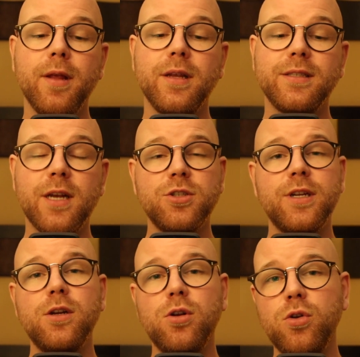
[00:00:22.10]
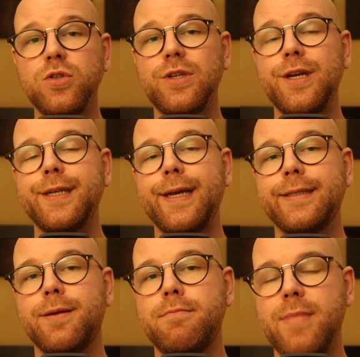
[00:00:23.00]
Essentially, Lucid
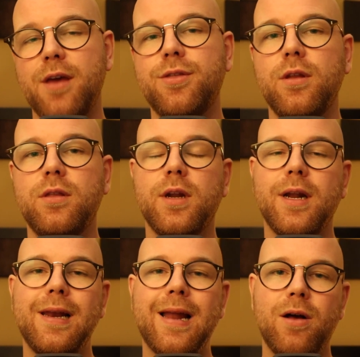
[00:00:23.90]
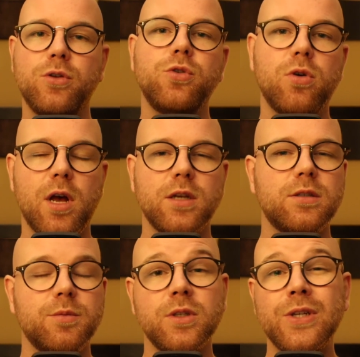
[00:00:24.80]
is a method that allows your
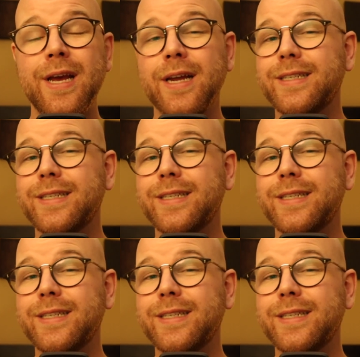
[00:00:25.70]
customers